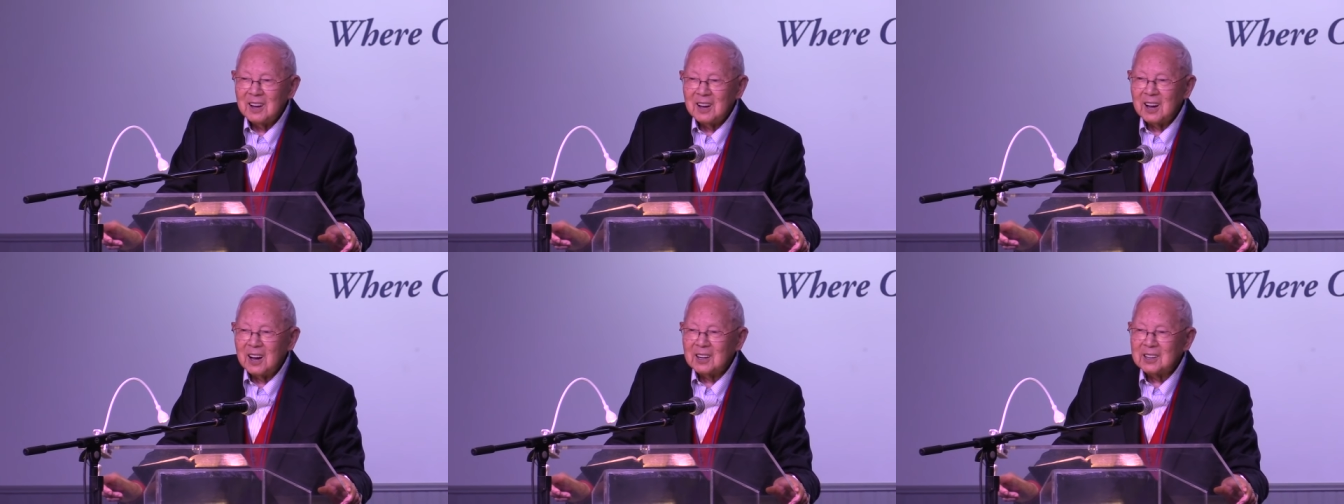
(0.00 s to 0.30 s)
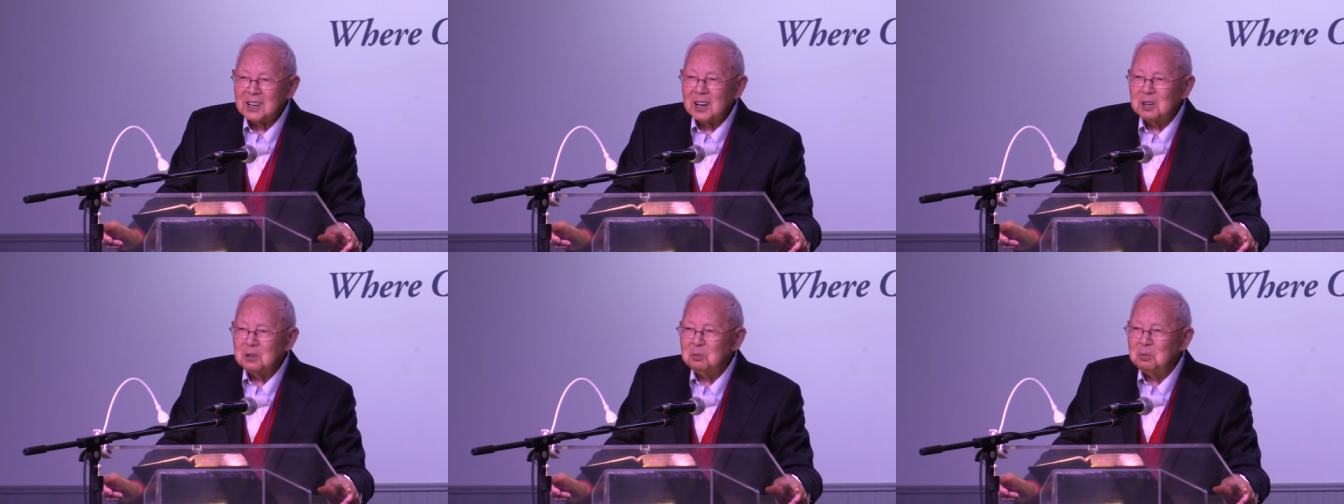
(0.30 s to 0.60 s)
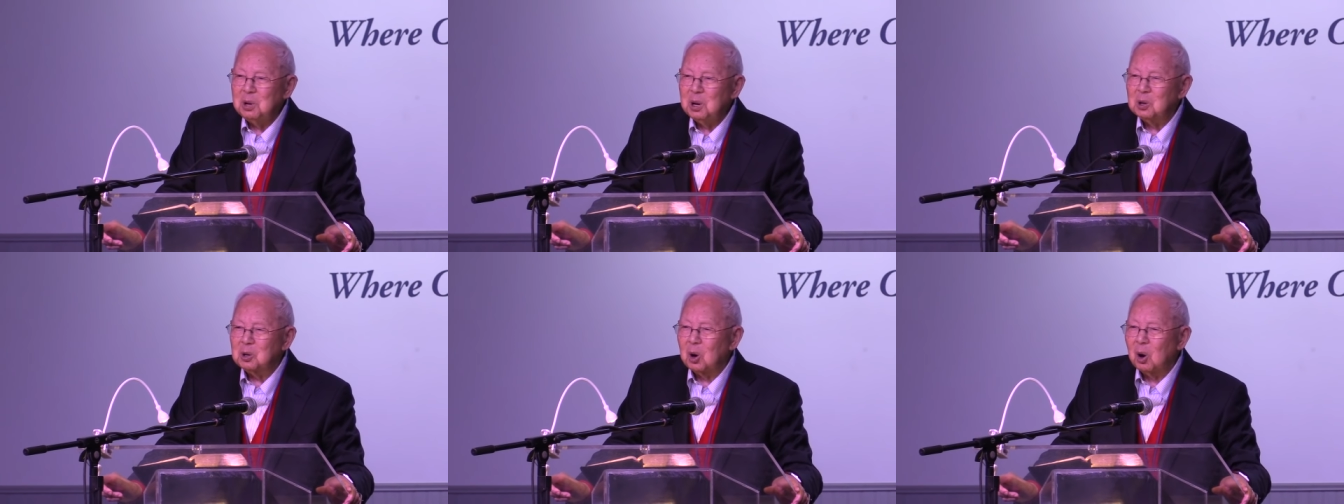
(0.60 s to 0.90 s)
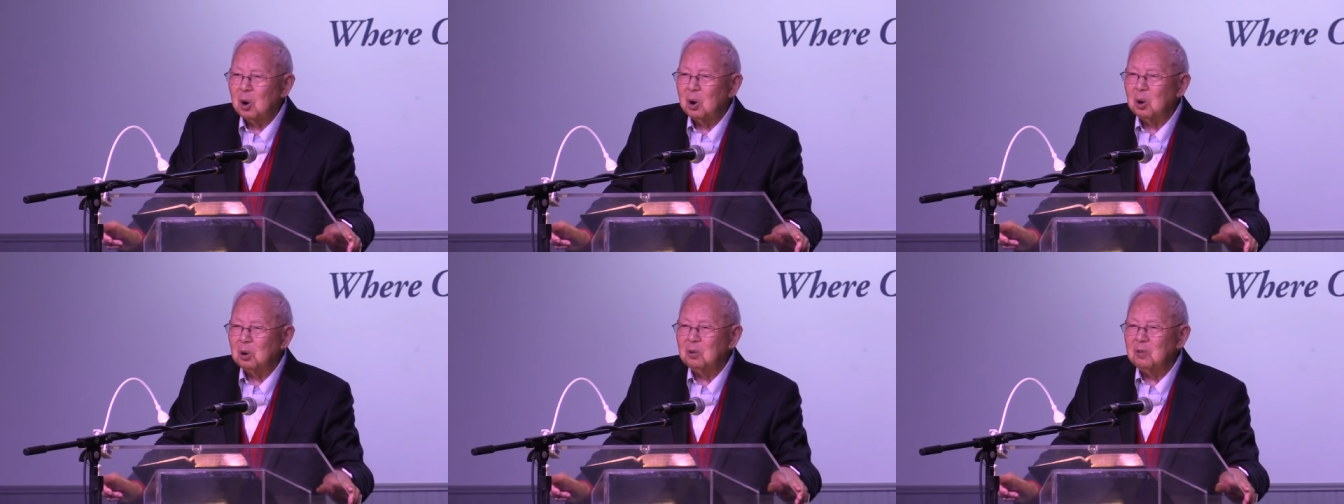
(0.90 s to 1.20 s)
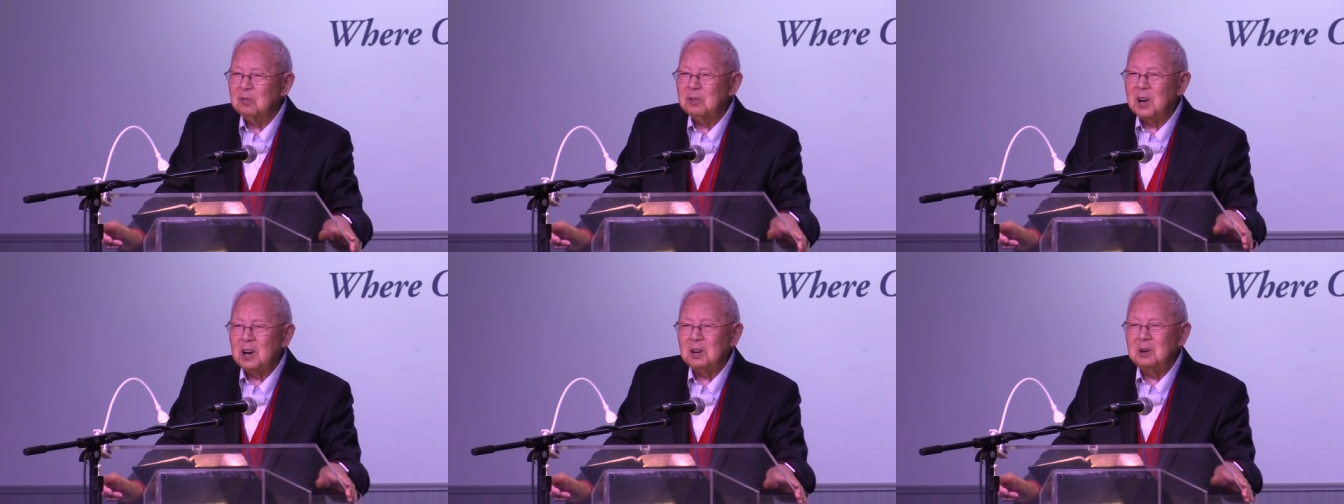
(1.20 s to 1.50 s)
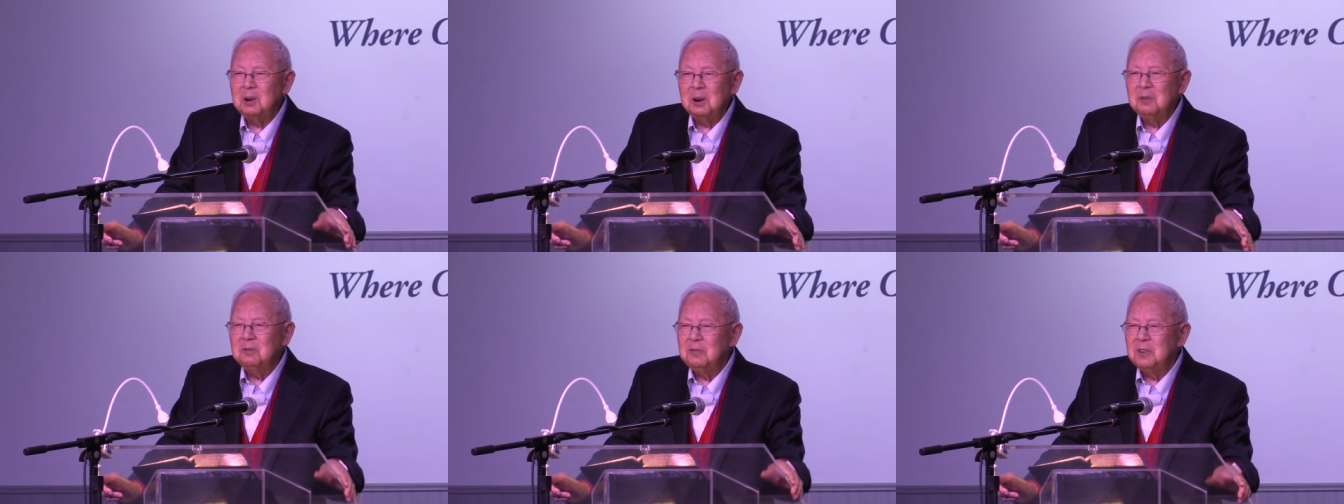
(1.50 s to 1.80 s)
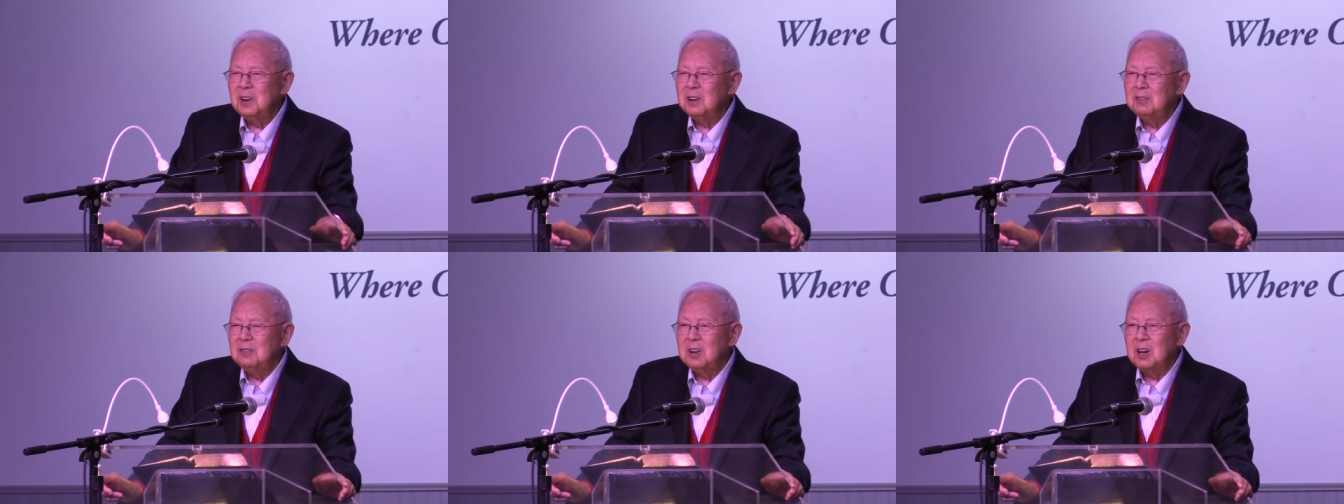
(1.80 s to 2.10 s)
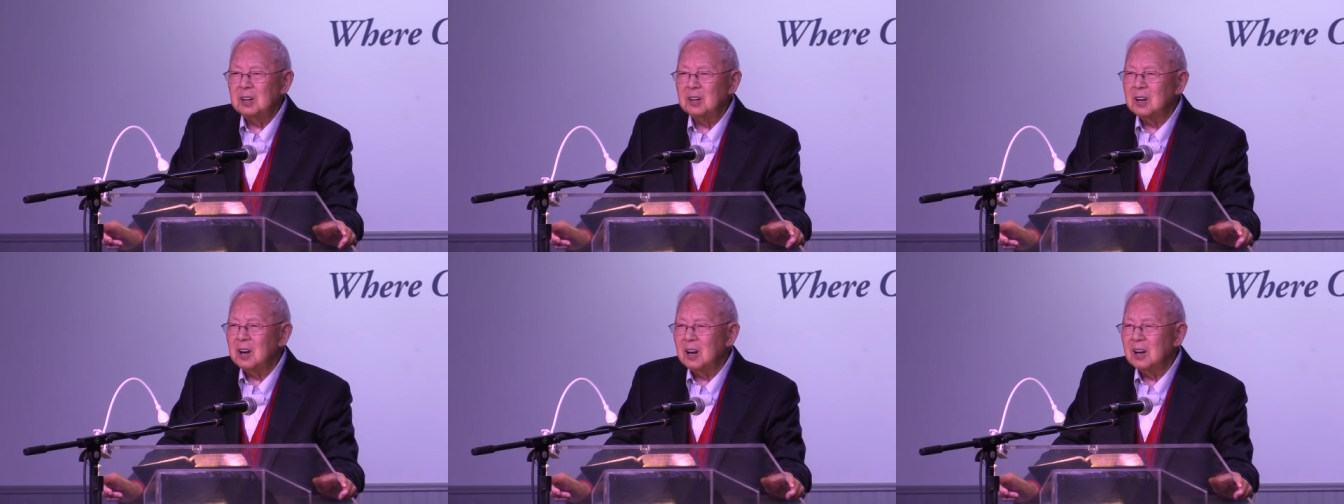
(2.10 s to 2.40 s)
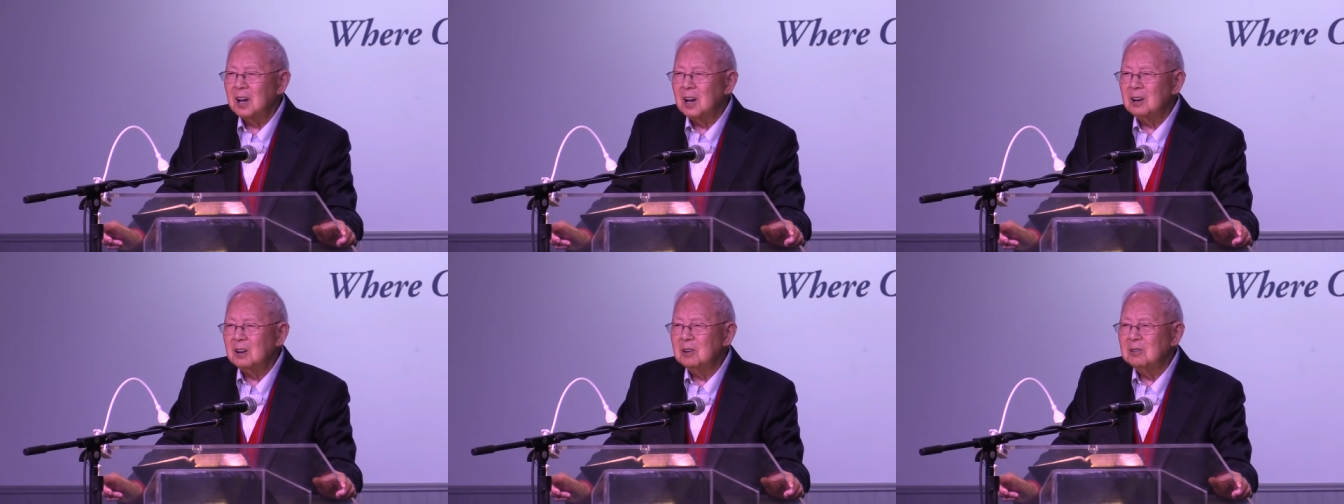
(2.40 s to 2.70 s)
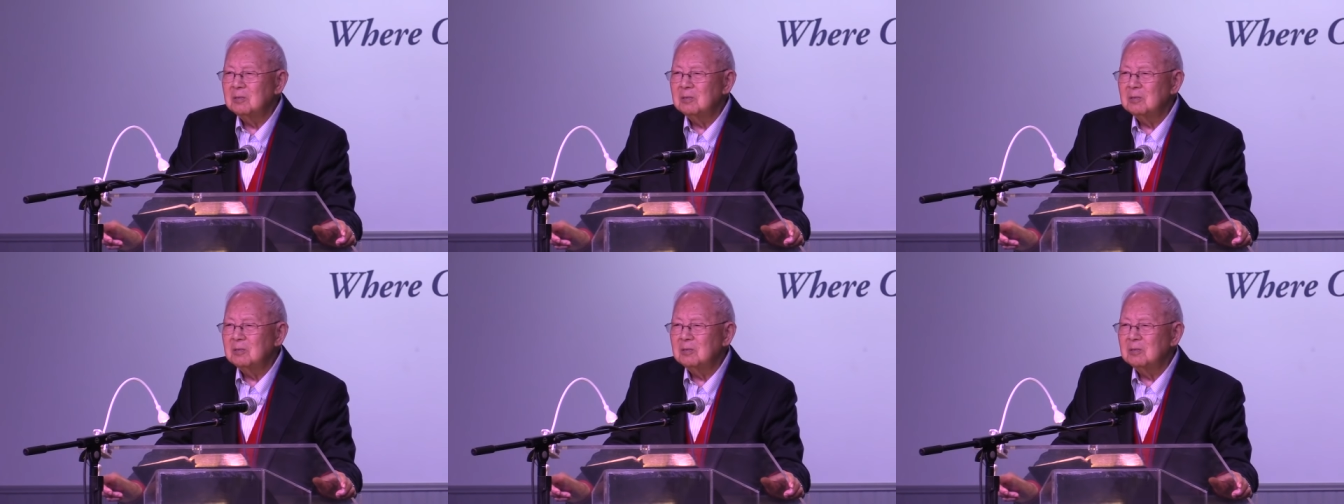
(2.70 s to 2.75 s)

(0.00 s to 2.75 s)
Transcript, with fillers: I can recall very vividly